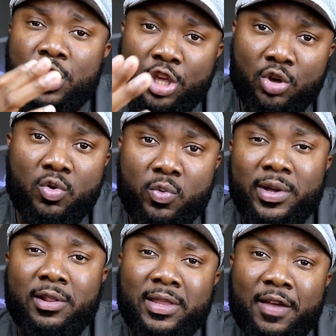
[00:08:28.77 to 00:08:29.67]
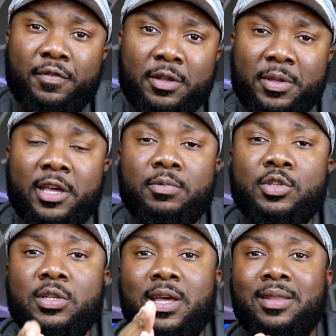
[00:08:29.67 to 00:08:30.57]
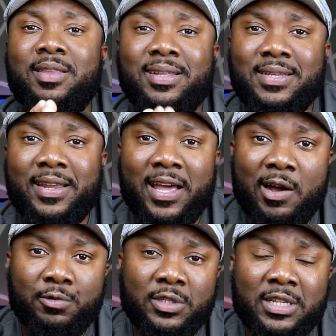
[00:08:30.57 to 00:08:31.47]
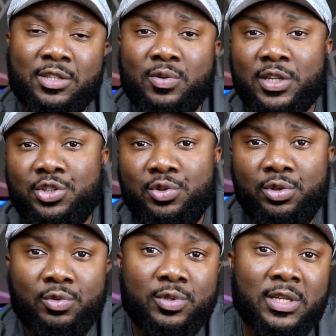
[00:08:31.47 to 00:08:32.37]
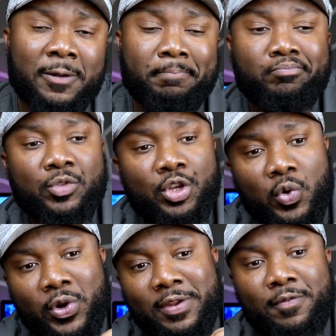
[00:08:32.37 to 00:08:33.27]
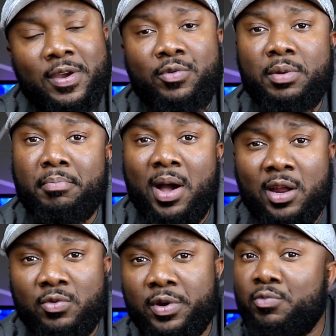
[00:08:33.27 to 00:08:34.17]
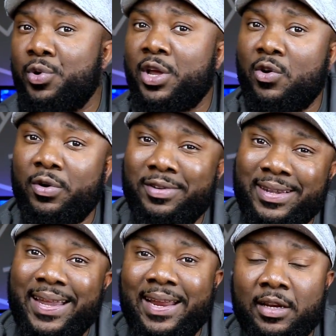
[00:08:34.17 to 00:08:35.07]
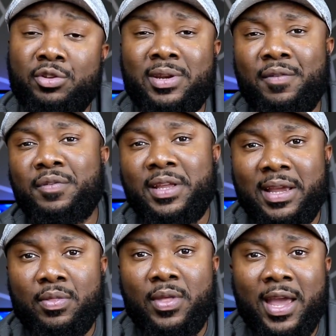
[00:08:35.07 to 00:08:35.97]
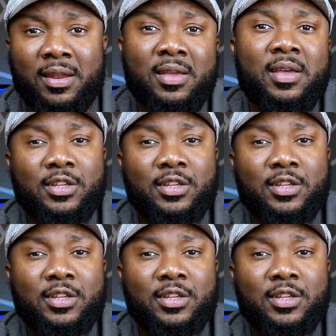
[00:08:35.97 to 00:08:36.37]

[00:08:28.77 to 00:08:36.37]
You will definitely be able to hit that 10 hours as long as you use it, in a very moderate way or lightly. You definitely hit that.